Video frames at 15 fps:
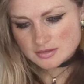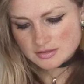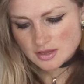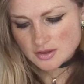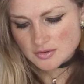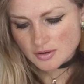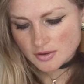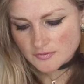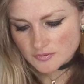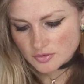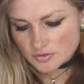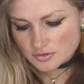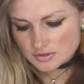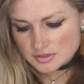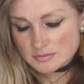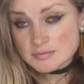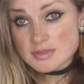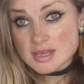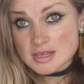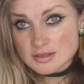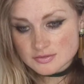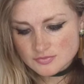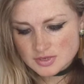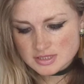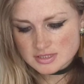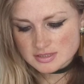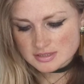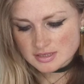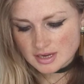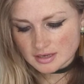So I've got some things
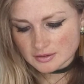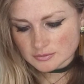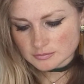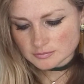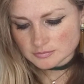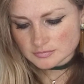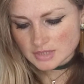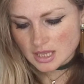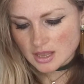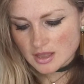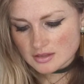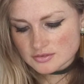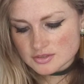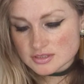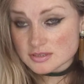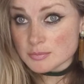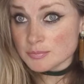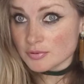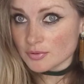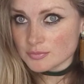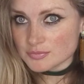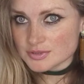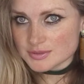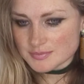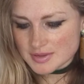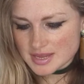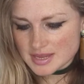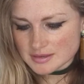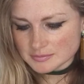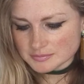written down just to prompt
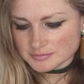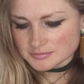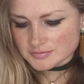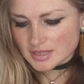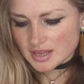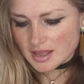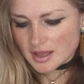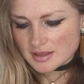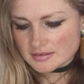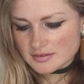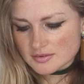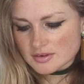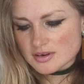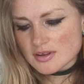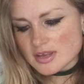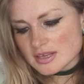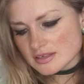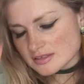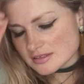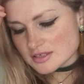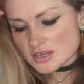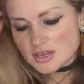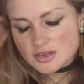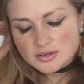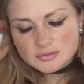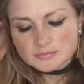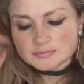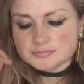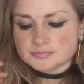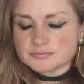me. So I'd like to
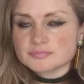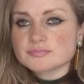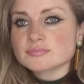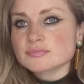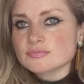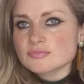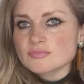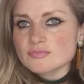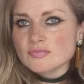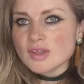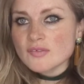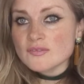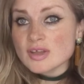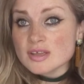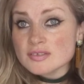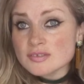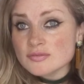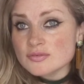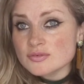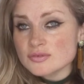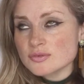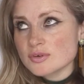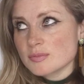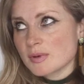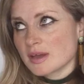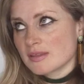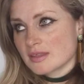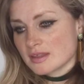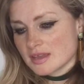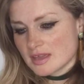first of all talk
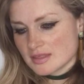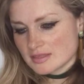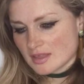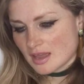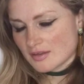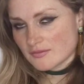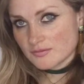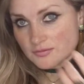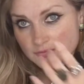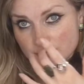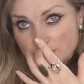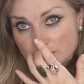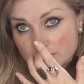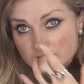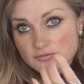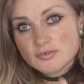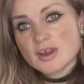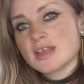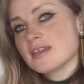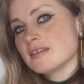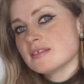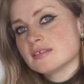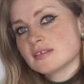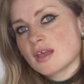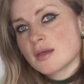about the phrase